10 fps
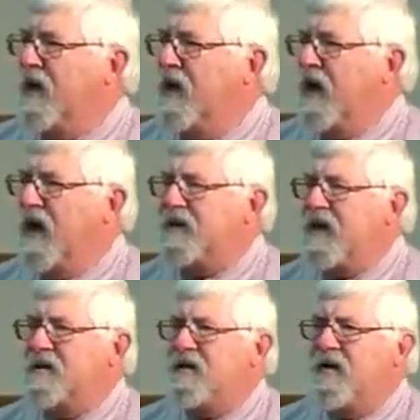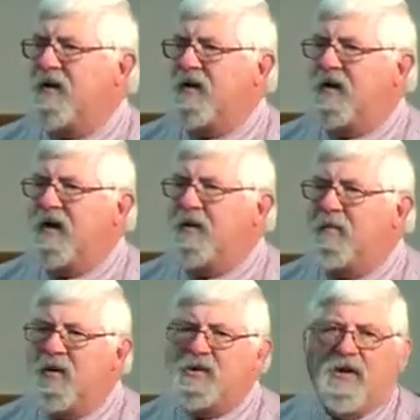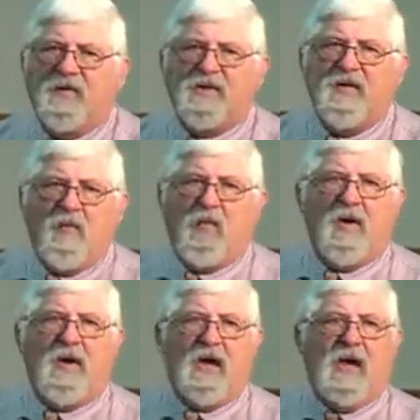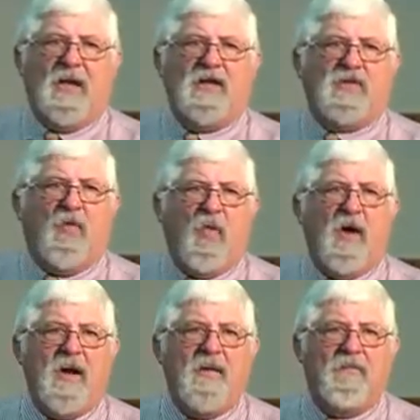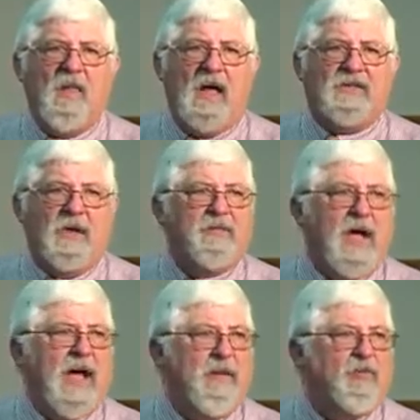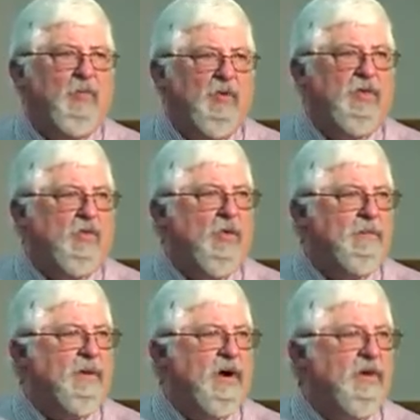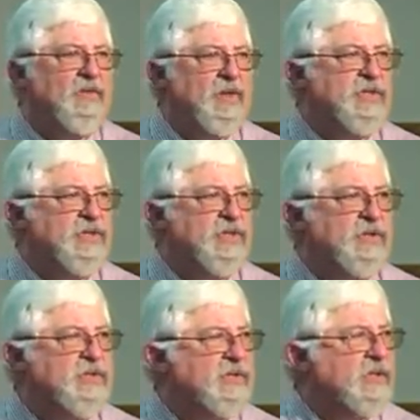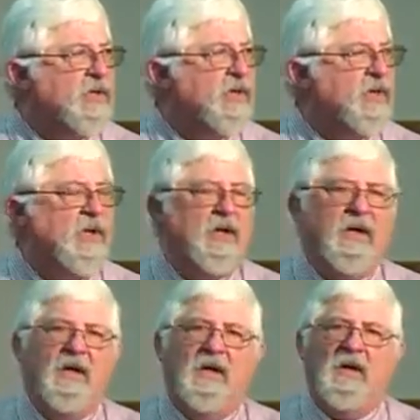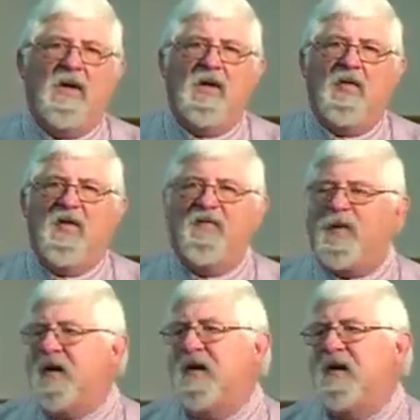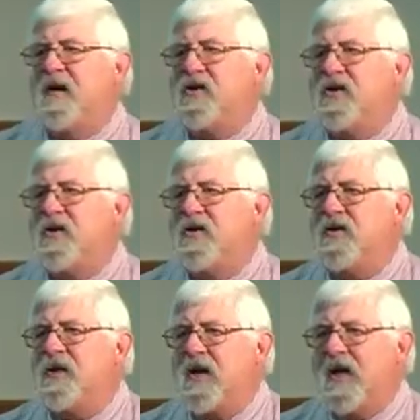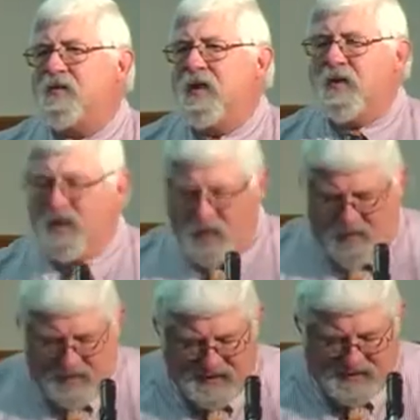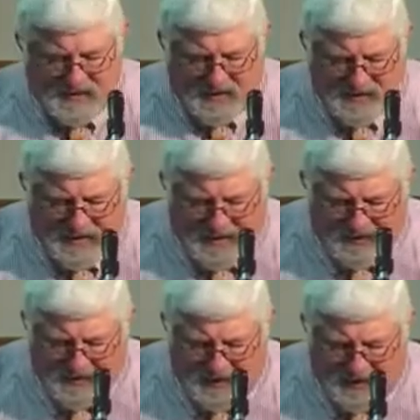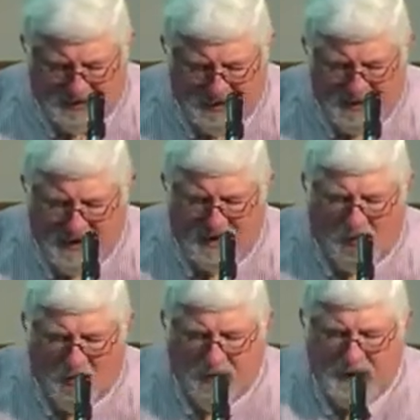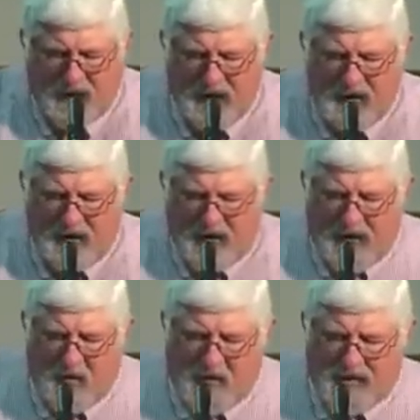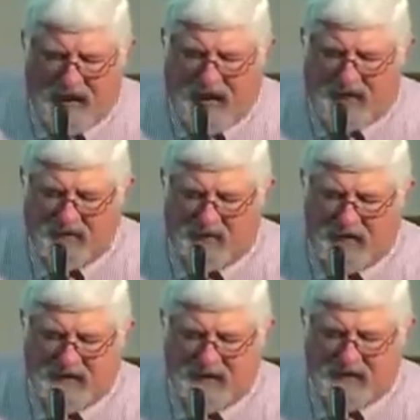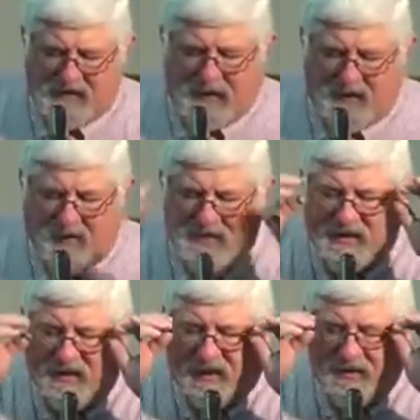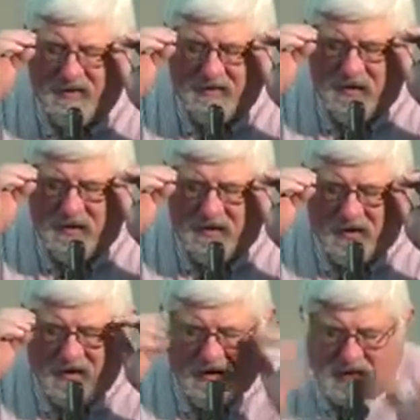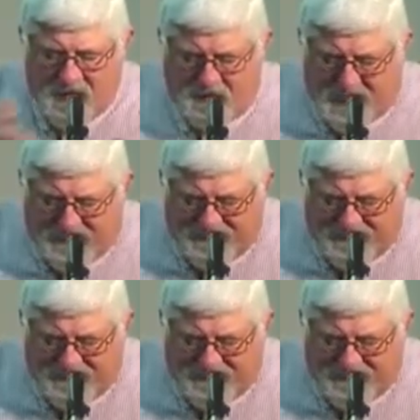And as I said earlier, most of us have worn at least one and sometimes more than one pair of those shoes. We've been in these shoes, and as we look, we may see ourselves a little bit. I hope not as much in some as in others. But